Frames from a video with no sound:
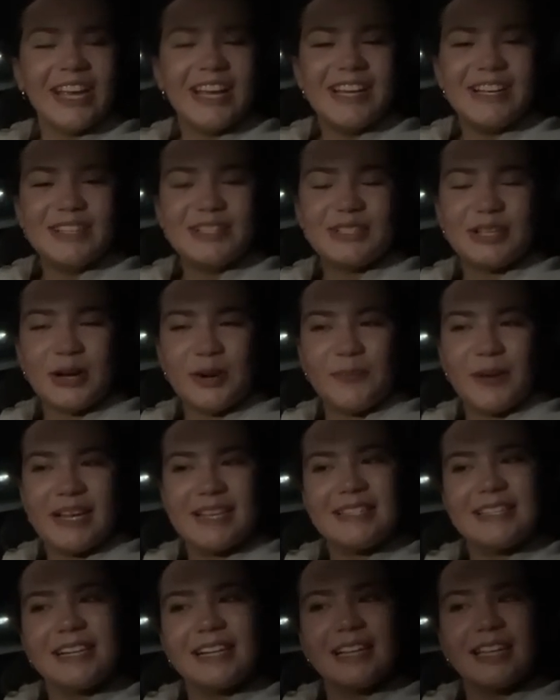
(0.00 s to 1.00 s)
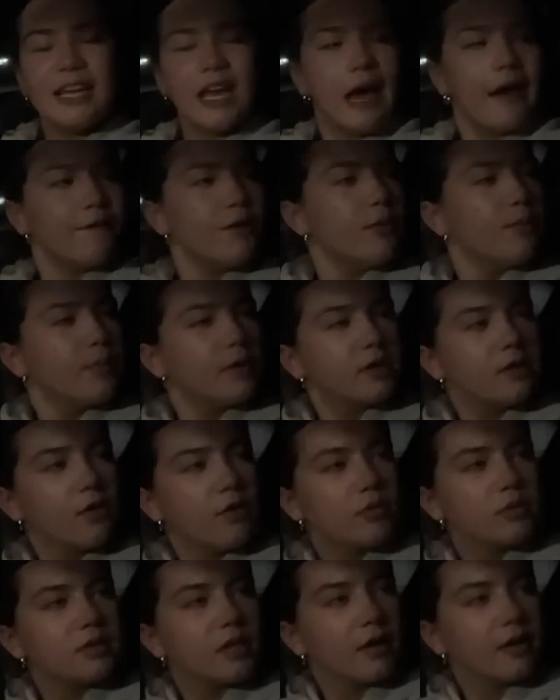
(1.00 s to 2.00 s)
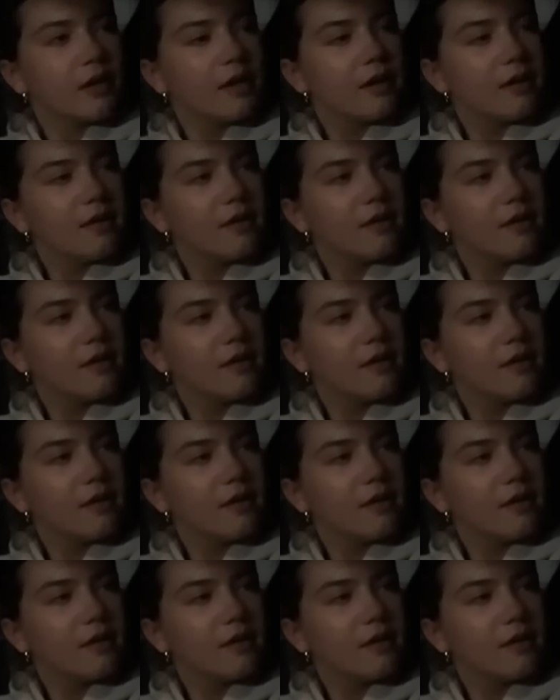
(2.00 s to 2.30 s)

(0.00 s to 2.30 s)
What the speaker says: So basically, have you booked the hotel yet?